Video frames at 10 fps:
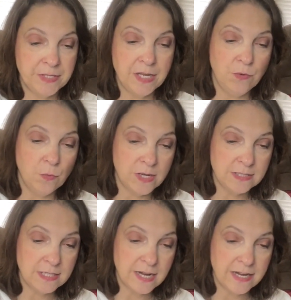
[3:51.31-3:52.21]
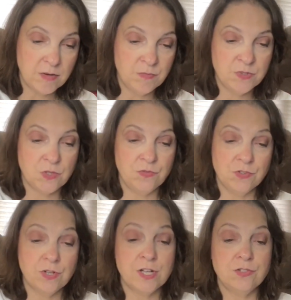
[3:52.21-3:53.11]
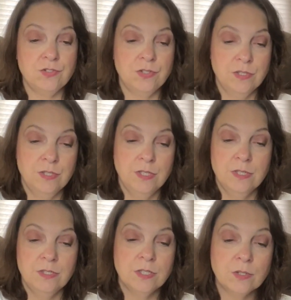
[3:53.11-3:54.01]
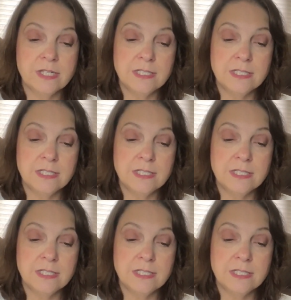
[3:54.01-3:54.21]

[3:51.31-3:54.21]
Unwanted item. So if you're not totally